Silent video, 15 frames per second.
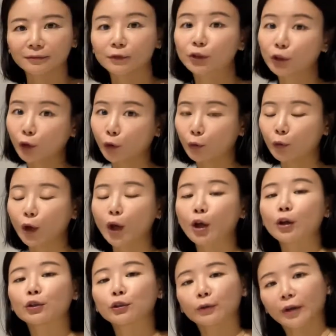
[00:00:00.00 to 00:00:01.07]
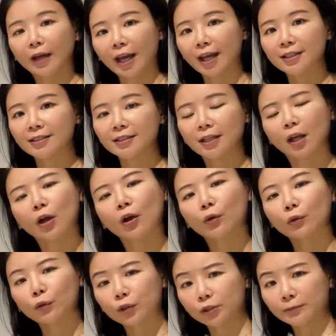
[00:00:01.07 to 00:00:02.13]
So, you will ask,
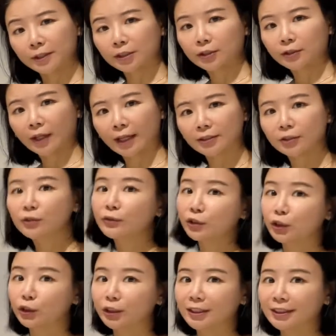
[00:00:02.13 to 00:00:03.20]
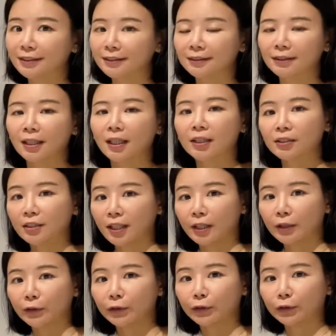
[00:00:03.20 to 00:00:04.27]
which exercise will you this?
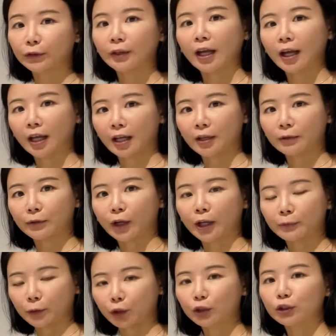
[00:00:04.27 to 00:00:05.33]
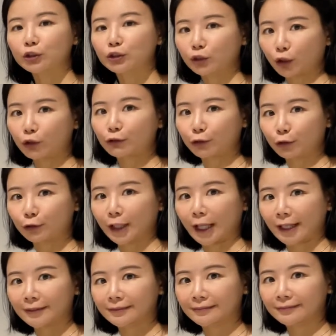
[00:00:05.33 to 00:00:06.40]
So, now I'm going to
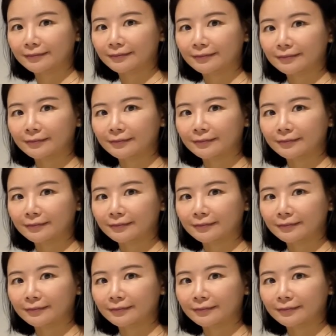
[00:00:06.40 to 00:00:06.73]
show you that.